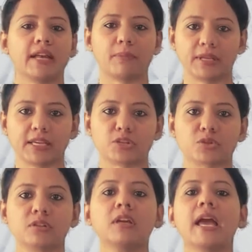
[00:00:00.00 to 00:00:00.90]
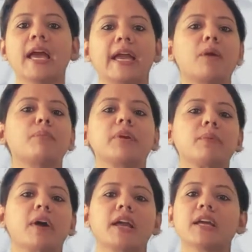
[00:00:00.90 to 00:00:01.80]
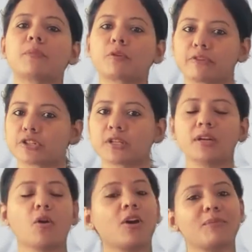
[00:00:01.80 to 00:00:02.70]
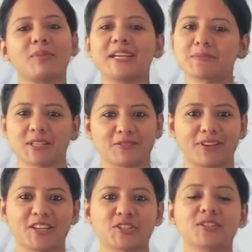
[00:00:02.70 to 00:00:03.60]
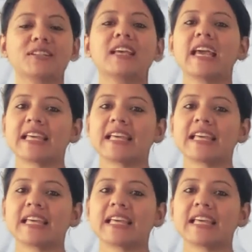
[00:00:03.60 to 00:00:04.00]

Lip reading: application accompanied by a provisional or complete specification.